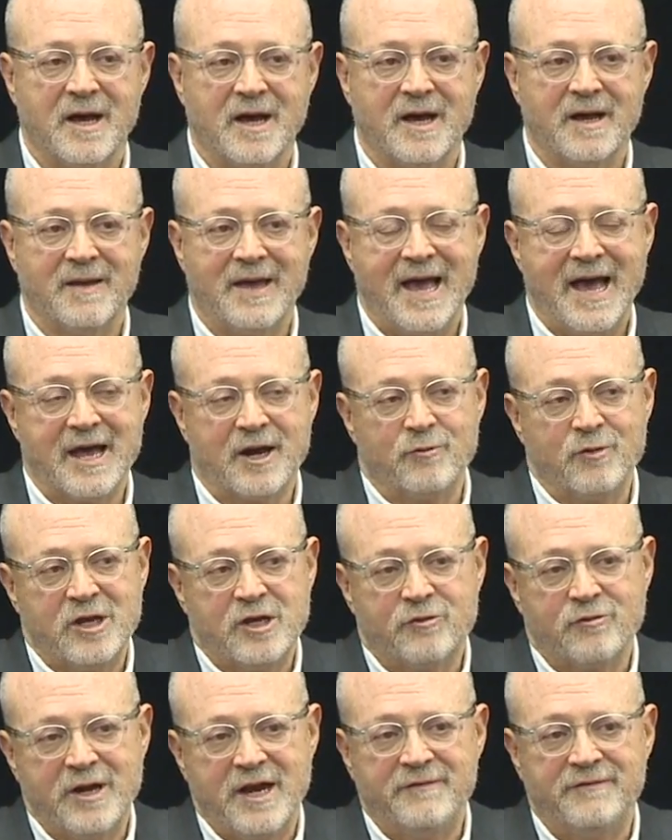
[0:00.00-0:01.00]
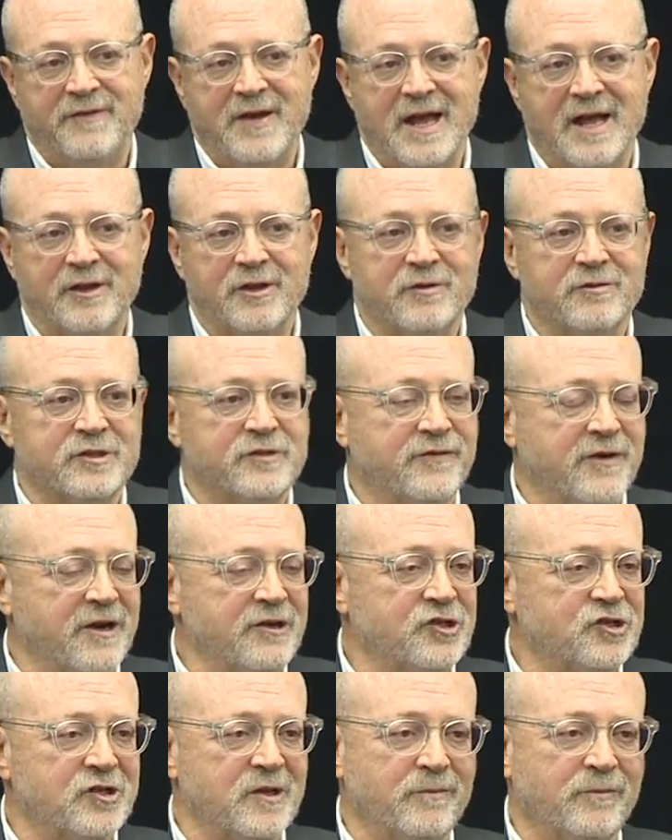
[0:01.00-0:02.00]
Uh, how do we create value? It's
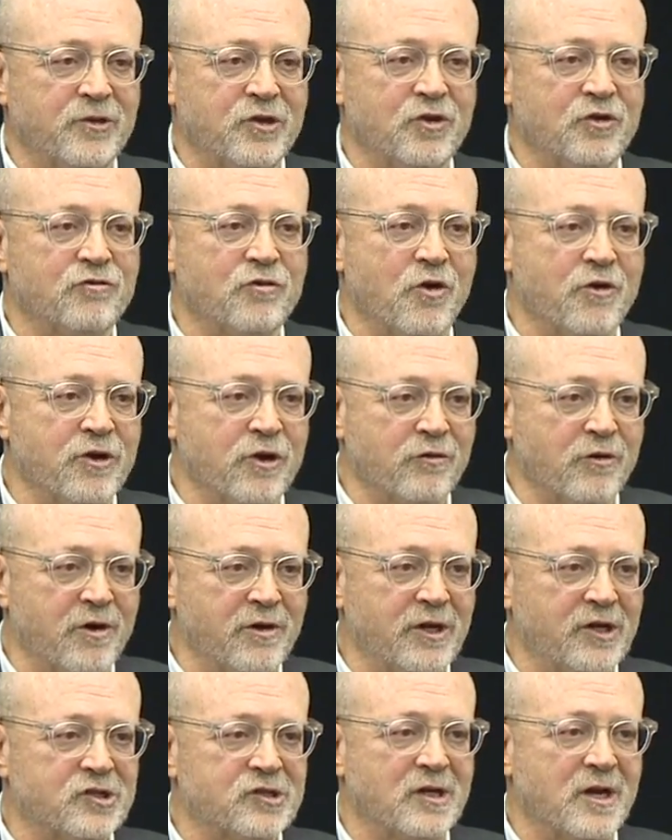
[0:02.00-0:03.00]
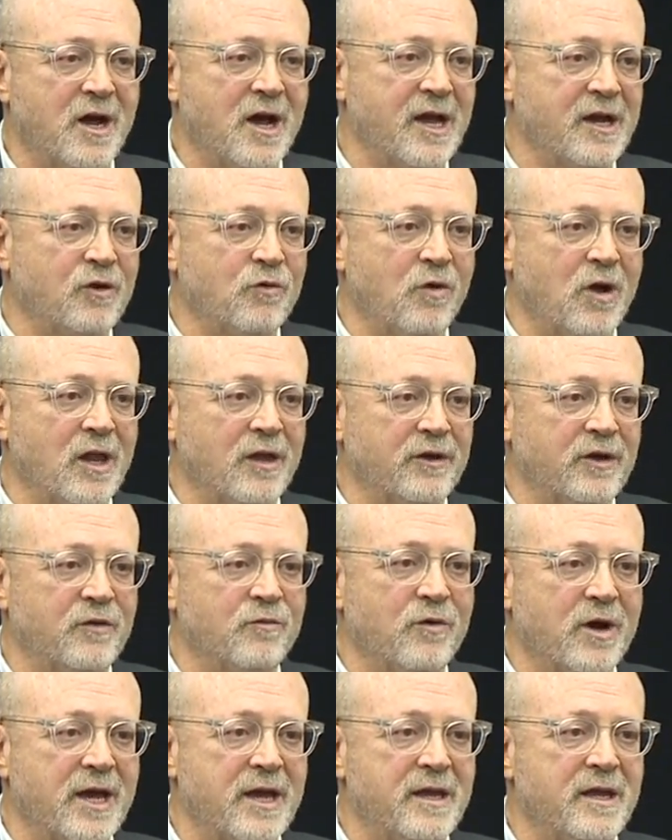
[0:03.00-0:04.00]
very simple. You grow your earnings in a high quality
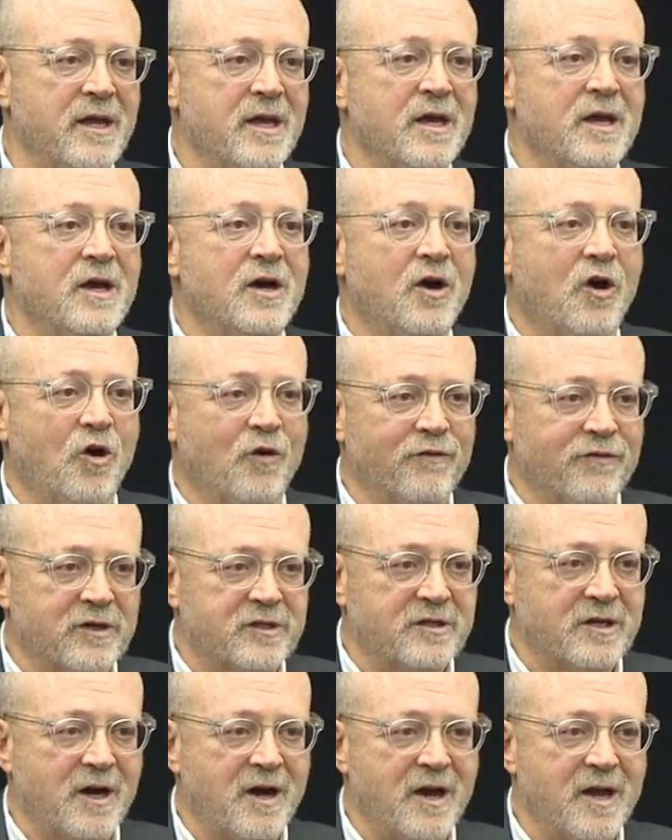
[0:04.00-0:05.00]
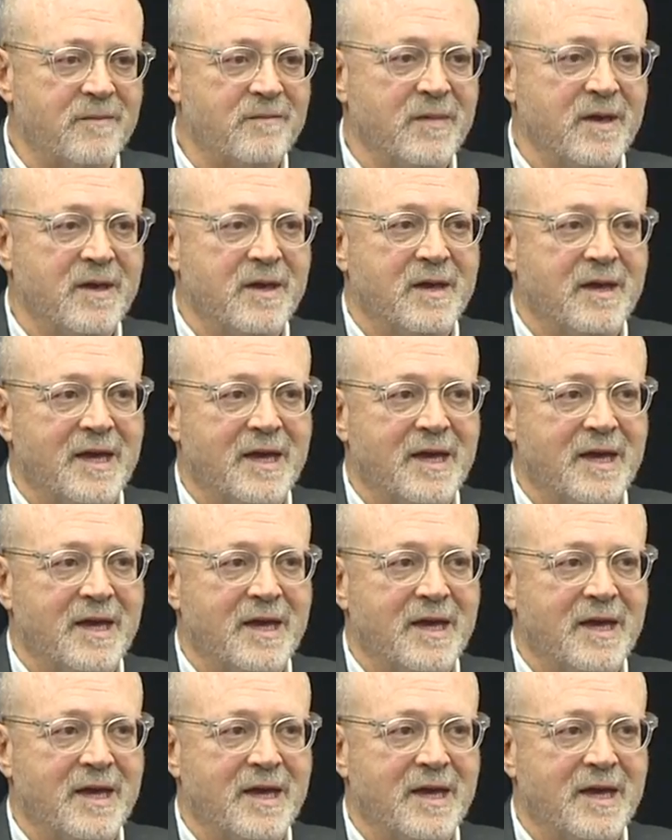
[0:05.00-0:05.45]
way over time.